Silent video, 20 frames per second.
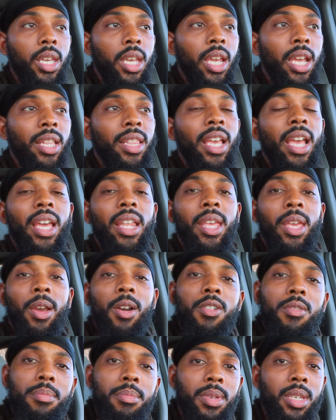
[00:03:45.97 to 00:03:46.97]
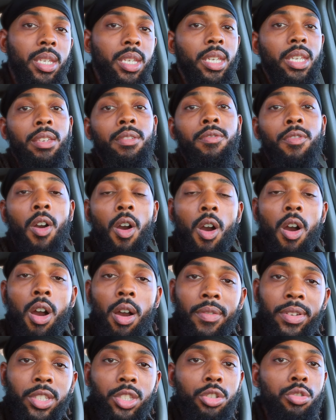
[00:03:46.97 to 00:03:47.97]
and that helped me
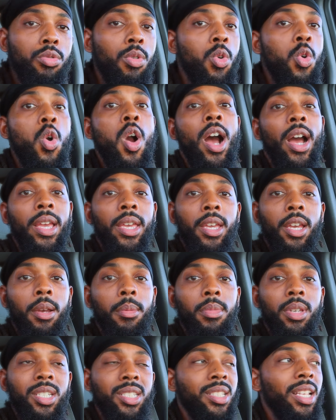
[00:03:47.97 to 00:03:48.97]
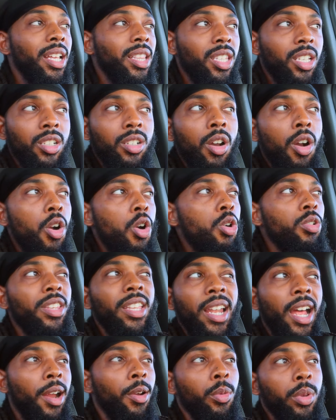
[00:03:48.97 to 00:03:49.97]
evolve into who I am. It's not the goal
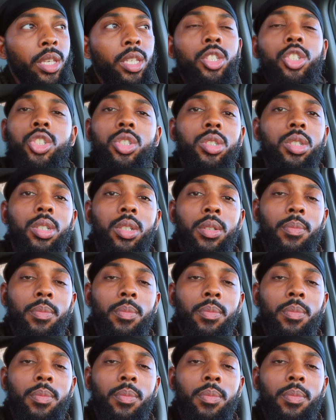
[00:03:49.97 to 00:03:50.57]
that I reached.